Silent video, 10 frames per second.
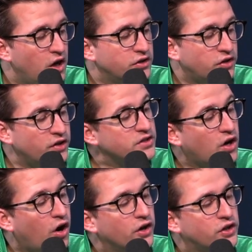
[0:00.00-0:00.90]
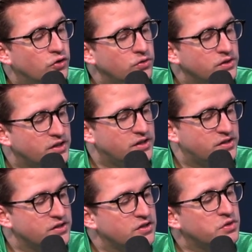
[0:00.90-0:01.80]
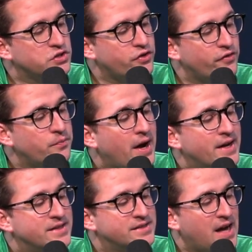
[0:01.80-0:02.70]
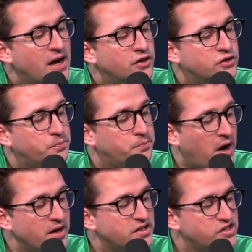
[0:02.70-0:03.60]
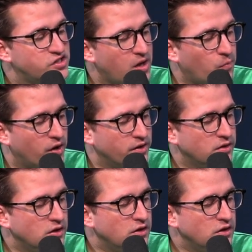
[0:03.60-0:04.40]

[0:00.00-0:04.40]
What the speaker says: Attorneys argue the decision was driven by a desire to punish someone